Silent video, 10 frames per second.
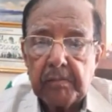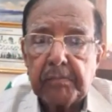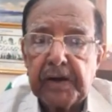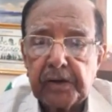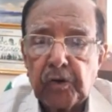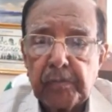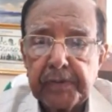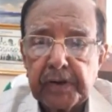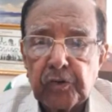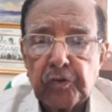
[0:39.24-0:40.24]
My
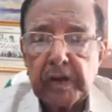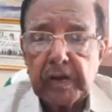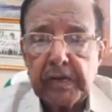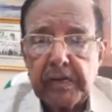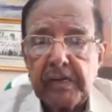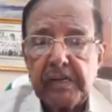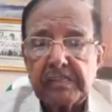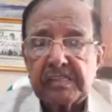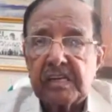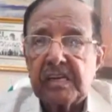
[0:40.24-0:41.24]
topic today
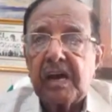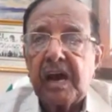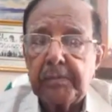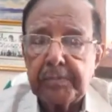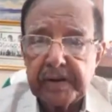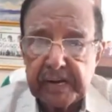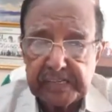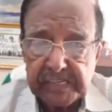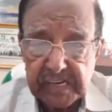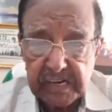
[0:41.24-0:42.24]
is
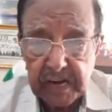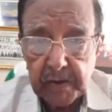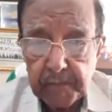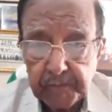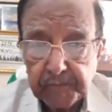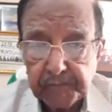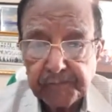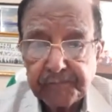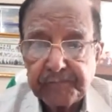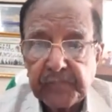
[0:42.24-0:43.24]
hypertension.
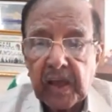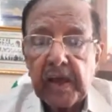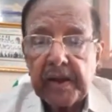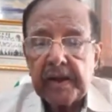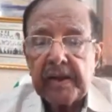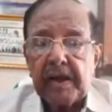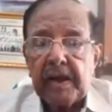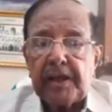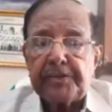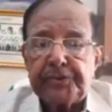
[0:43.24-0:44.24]
And
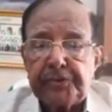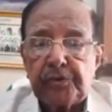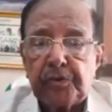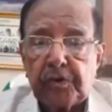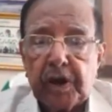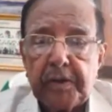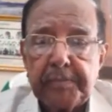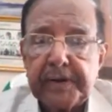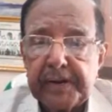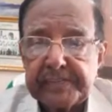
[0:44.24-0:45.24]
as you know,
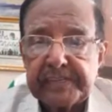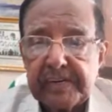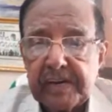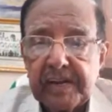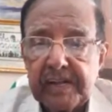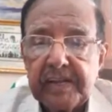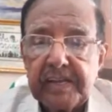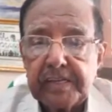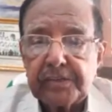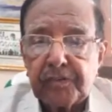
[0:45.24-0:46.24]
hypertension
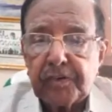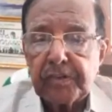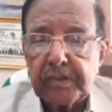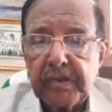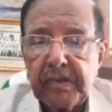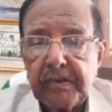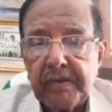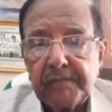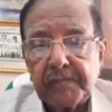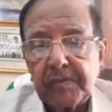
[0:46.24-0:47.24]
is one of the
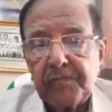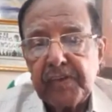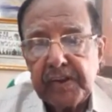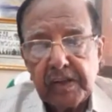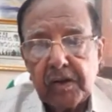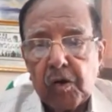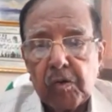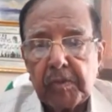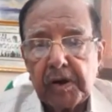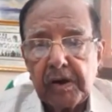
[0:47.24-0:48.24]
very
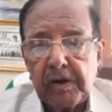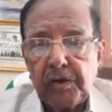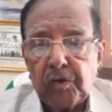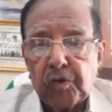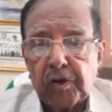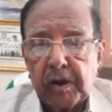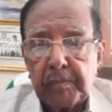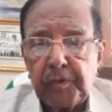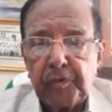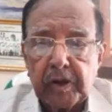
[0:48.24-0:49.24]
common
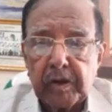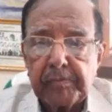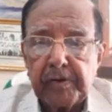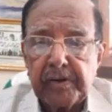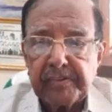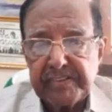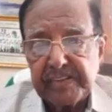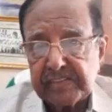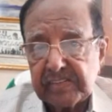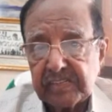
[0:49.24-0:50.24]
non-communicable
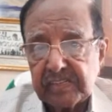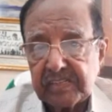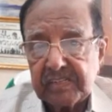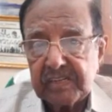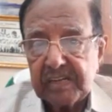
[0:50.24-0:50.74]
diseases.